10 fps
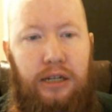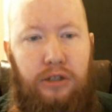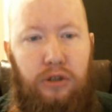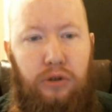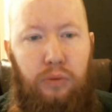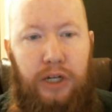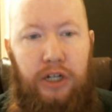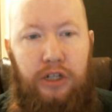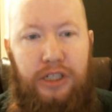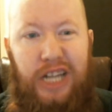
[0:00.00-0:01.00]
to
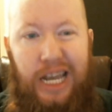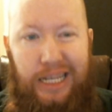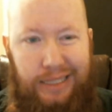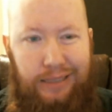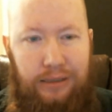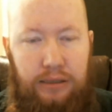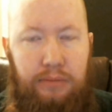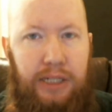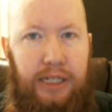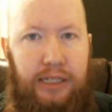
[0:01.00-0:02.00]
wear the chassis.
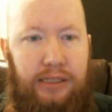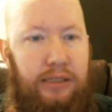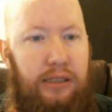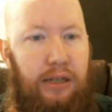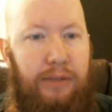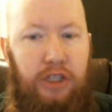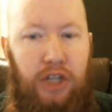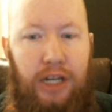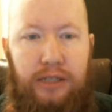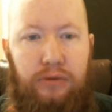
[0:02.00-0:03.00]
Because, the
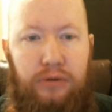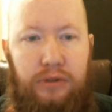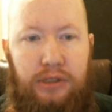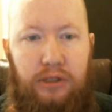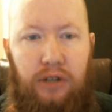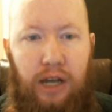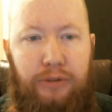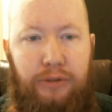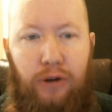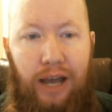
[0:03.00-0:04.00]
chassis still
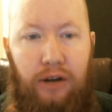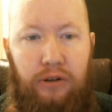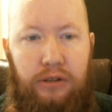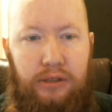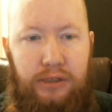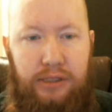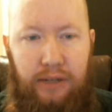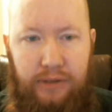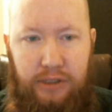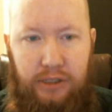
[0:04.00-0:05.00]
helps you out and
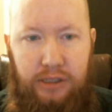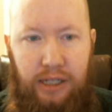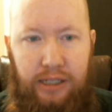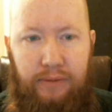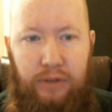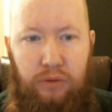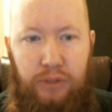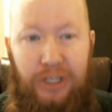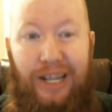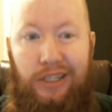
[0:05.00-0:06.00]
stuff. It's just not giving you
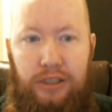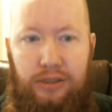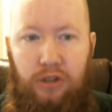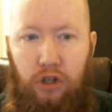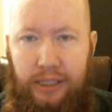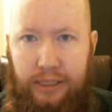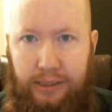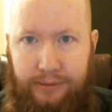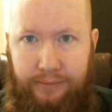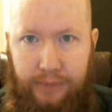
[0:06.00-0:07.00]
protection is all
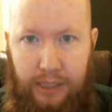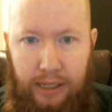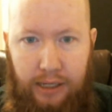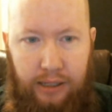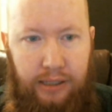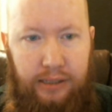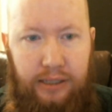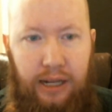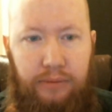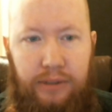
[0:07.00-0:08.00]
it is. It
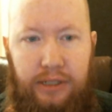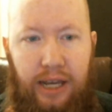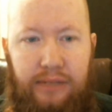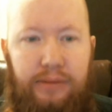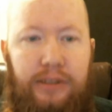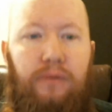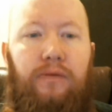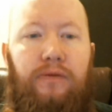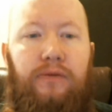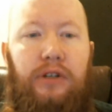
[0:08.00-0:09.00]
doesn't help in the aspects
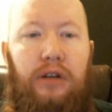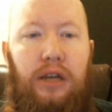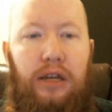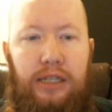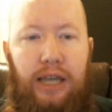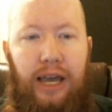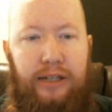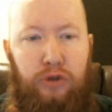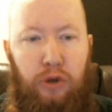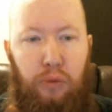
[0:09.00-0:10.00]
of
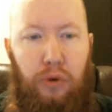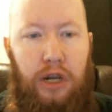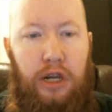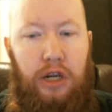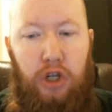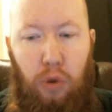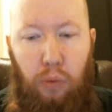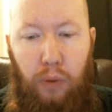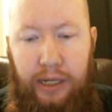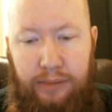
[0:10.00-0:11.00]
extra,
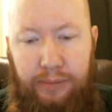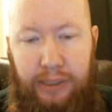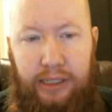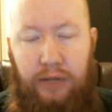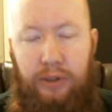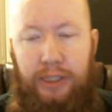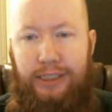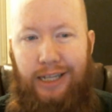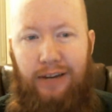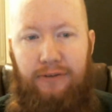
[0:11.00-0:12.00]
weight to be carrying
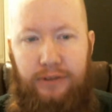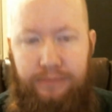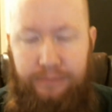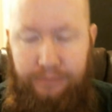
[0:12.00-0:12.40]
stuff.